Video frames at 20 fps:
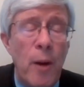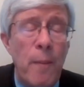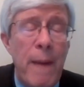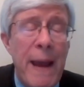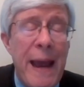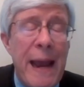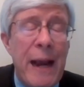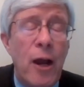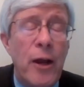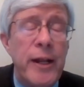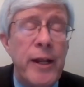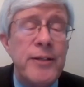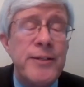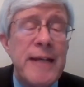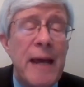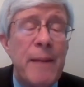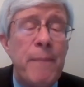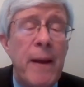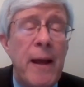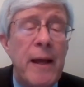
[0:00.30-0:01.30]
We are back on
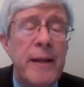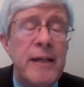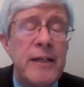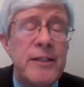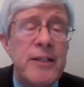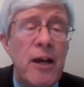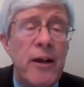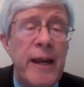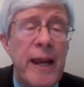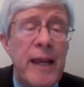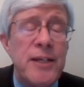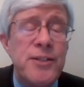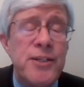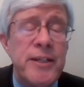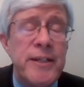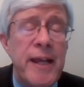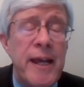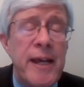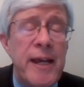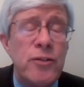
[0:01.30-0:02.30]
Inside Politics. Our
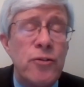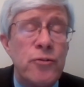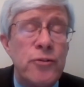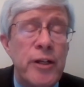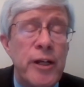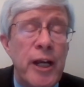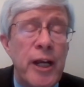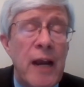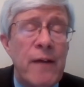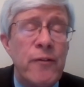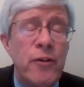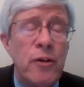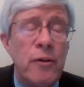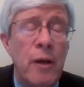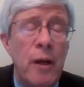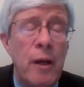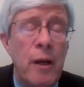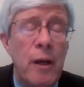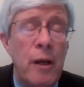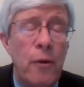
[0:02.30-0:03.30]
guest today is Lieutenant
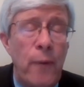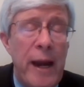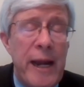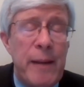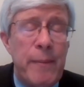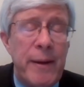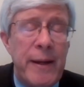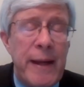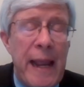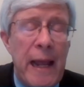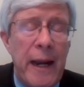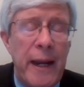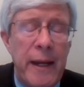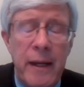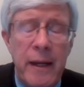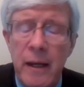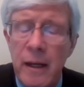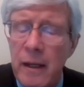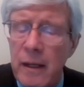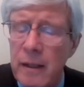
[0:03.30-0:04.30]
Governor Randy
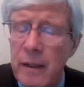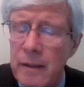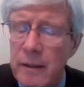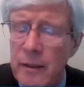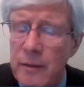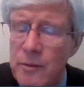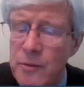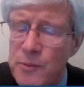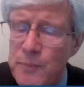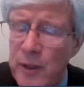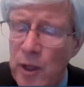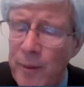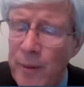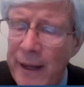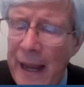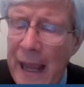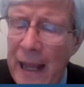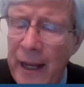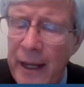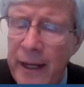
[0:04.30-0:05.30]
McNally. Uh, Speaker